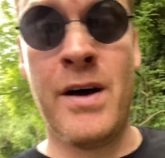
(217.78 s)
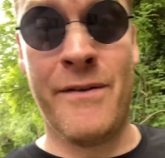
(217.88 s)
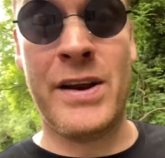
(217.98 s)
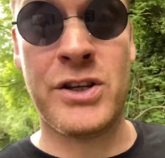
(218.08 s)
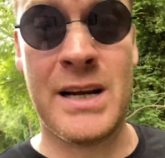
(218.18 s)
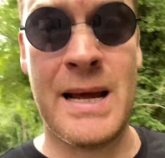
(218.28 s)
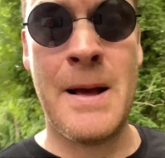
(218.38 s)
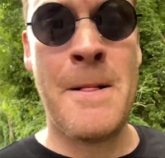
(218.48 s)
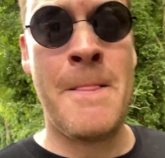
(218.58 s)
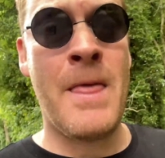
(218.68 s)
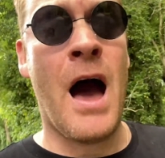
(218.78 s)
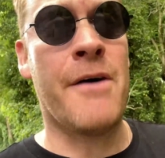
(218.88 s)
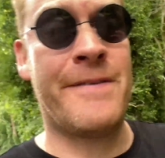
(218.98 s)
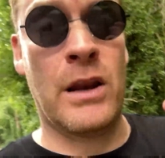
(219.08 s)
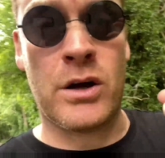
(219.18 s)
eventually. I
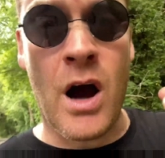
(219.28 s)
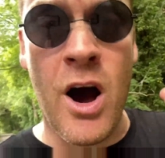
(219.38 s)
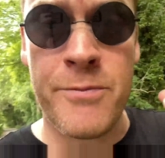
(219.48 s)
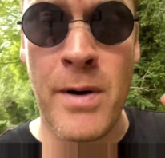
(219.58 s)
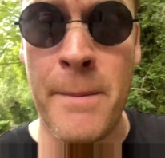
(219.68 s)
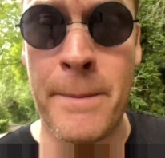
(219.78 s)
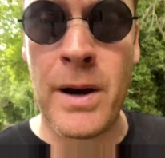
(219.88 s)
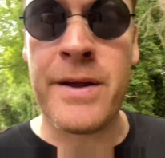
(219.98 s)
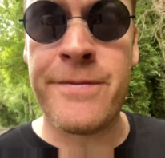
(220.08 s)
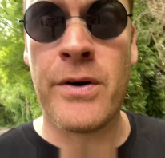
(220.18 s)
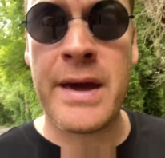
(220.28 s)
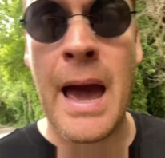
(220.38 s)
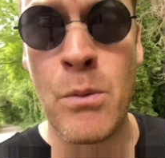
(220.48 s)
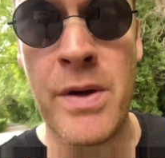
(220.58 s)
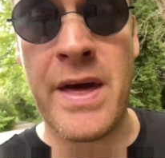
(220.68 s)
felt like half my bloody foot
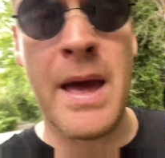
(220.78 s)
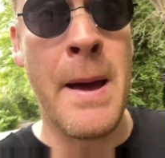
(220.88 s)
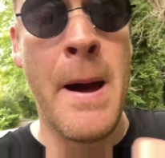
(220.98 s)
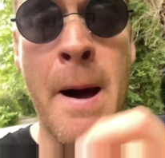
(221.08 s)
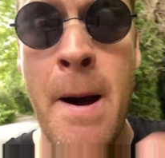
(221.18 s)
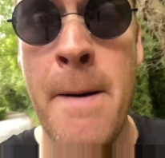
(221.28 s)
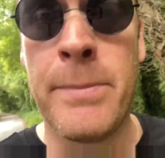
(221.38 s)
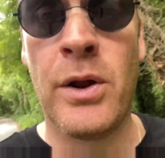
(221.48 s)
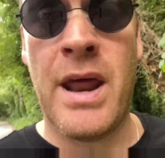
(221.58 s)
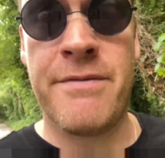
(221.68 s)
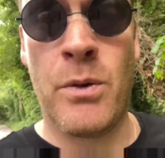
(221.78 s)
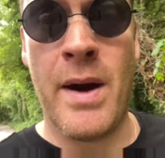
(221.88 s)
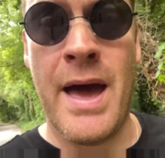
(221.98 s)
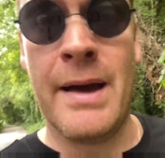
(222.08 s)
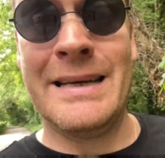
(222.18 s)
came with it. Blood
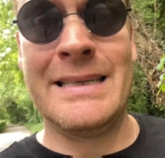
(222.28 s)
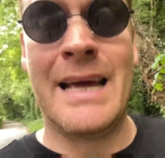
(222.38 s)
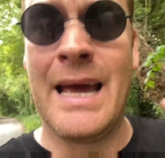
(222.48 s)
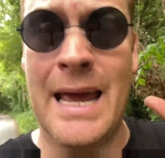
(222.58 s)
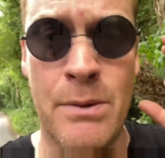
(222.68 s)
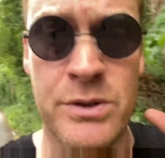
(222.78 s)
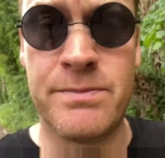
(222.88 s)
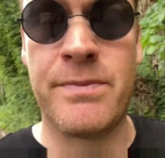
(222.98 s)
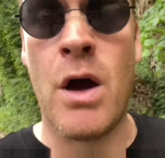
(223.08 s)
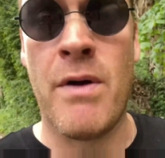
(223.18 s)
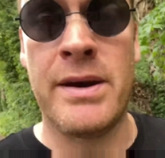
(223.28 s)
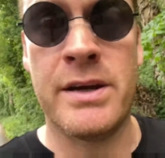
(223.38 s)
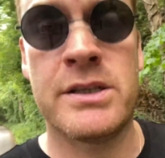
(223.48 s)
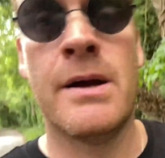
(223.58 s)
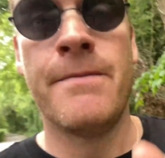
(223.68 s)
everywhere. It was
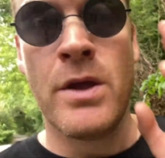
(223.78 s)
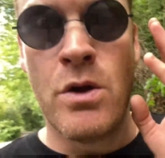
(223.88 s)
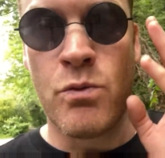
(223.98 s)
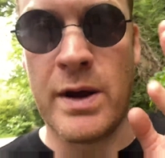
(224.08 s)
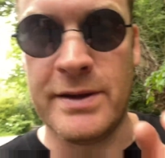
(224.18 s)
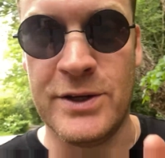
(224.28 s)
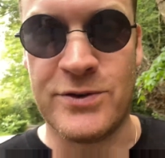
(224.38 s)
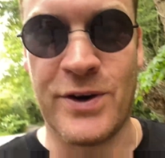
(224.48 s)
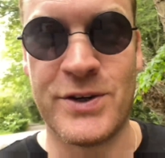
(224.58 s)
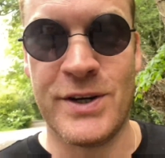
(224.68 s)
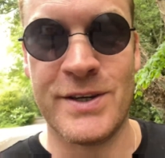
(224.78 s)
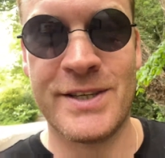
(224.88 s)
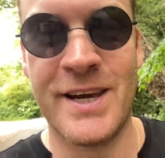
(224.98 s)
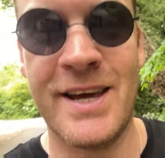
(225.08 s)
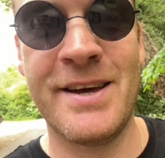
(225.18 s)
horrendous. Read the
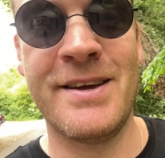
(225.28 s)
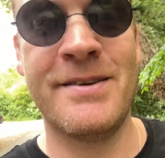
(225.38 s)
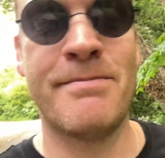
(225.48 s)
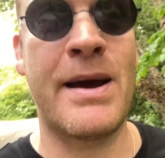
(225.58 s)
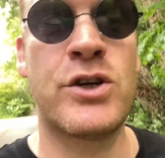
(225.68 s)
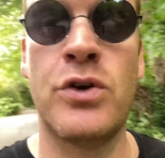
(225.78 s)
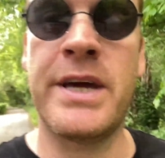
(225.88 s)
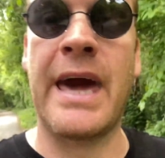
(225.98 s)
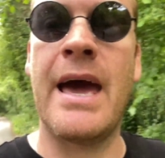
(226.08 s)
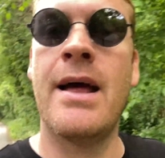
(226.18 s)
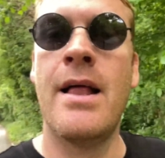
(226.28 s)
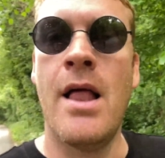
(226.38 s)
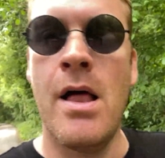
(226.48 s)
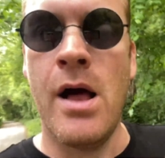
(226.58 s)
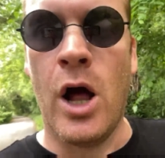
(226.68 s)
instructions. Make sure you get
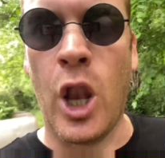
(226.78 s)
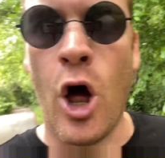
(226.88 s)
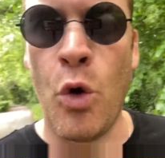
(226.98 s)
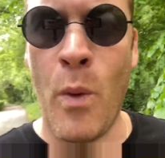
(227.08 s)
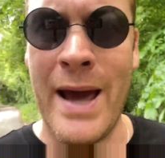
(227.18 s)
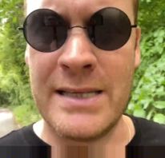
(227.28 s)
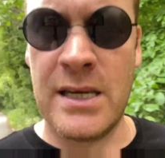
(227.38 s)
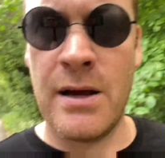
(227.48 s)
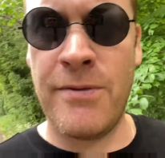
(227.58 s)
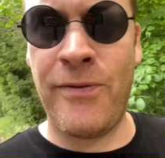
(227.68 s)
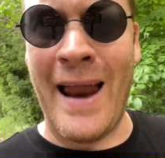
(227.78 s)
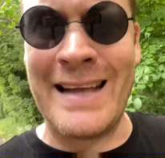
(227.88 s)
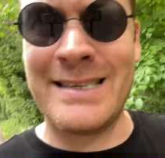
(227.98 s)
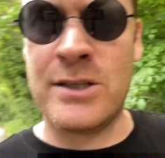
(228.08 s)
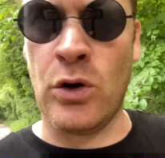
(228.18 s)
a lightweight,
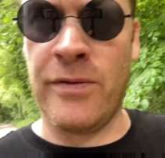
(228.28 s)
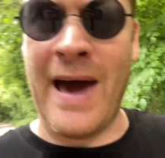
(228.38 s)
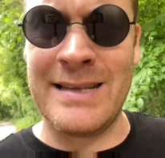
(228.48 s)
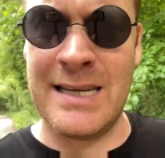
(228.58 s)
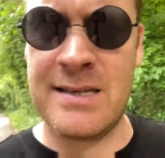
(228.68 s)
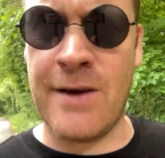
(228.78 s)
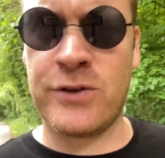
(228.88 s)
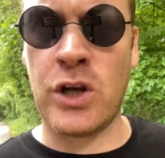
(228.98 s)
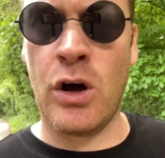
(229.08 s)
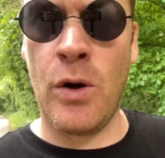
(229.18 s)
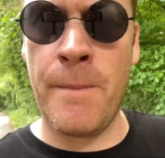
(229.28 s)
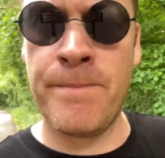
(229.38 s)
flat, sort of anti-theft style